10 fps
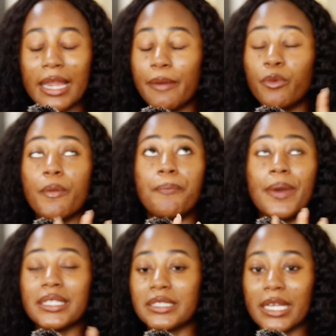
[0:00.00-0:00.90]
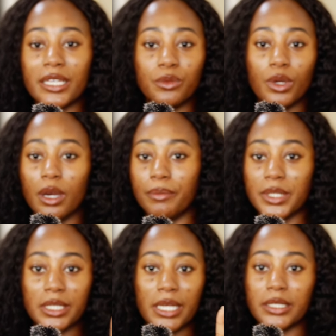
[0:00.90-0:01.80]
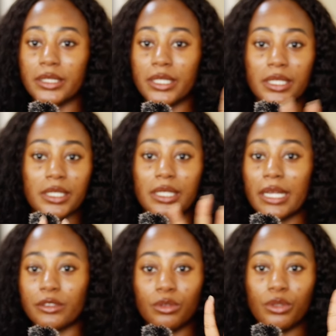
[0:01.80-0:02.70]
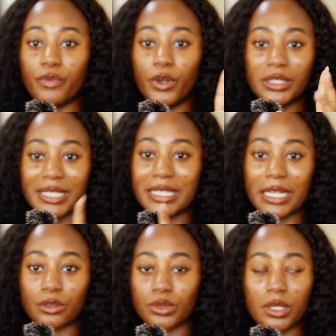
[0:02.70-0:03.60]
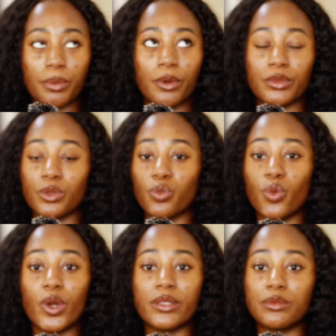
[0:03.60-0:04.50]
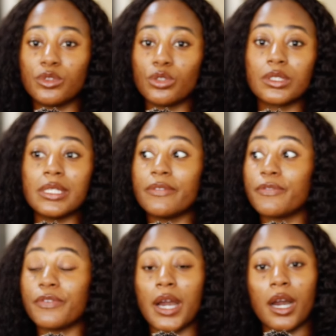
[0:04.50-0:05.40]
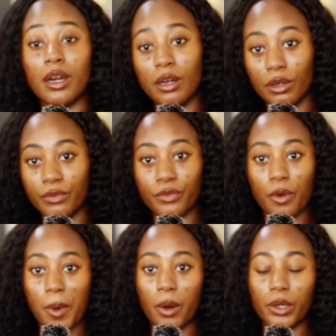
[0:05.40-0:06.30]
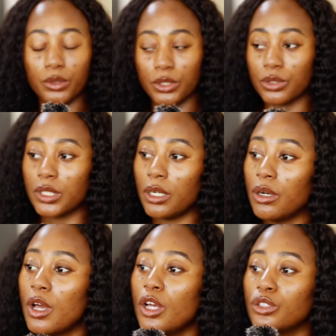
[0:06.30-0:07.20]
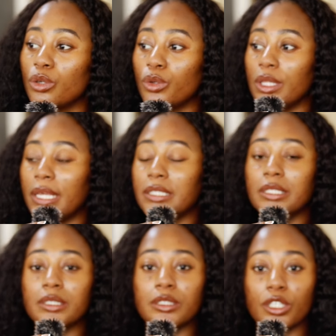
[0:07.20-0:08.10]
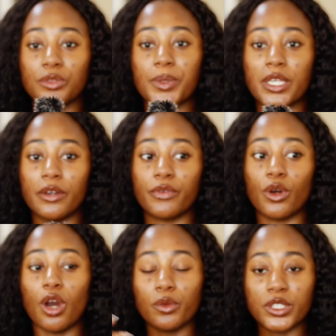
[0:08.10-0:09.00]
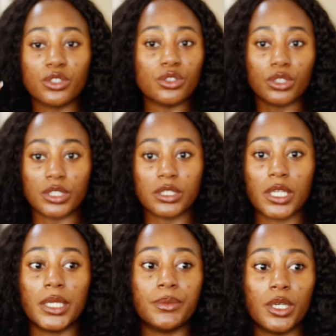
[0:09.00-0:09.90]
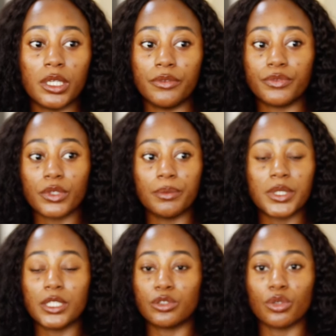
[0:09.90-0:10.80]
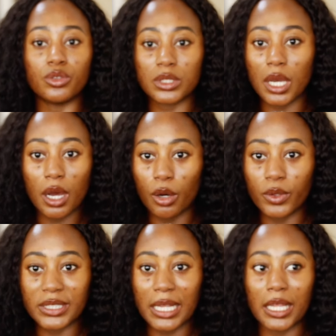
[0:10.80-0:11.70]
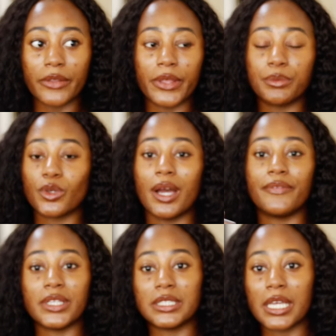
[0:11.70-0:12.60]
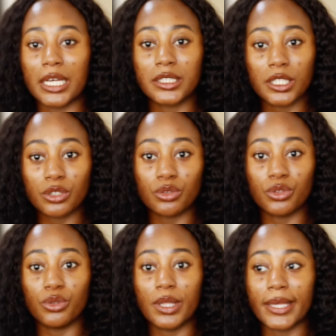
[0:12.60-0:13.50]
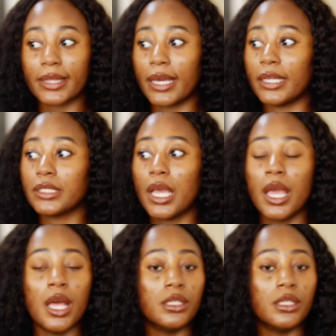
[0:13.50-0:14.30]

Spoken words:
And we bet that he will come the next day, like, to look for us in that hotel. But we were totally far off from our own hotel. So, ladies, just be careful. Always use your discernment. If something, don't always allow them to have easy access to you like that.